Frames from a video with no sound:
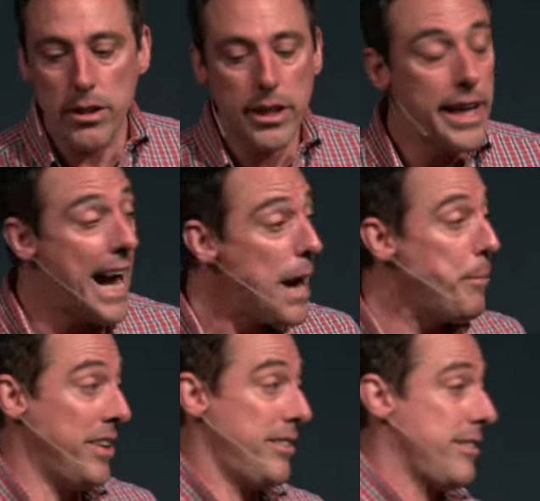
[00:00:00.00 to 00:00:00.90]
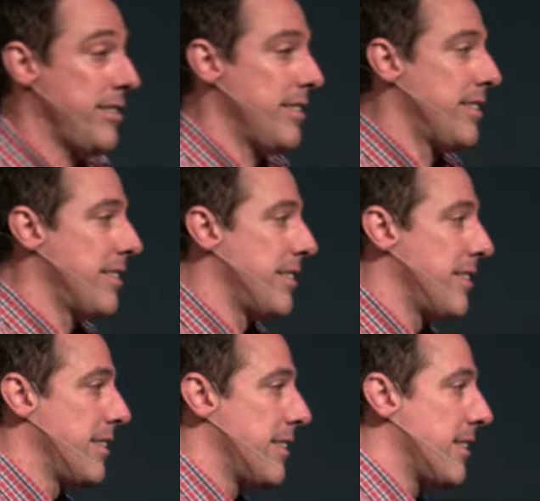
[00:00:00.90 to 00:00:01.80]
it happens.
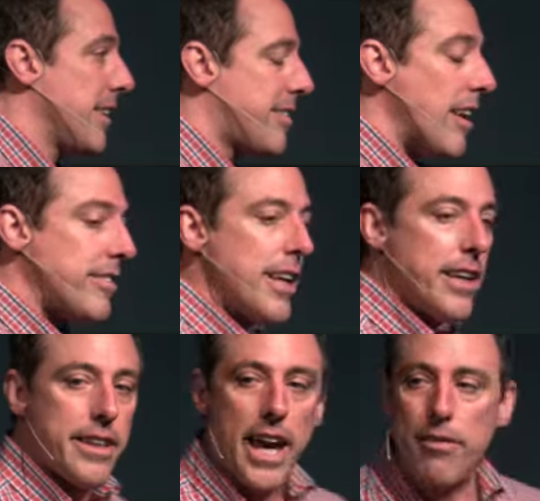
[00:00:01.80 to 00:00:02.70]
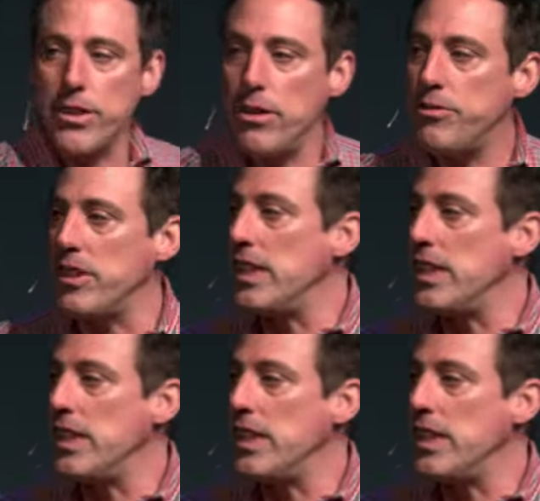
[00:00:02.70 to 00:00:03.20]
It says they have enough to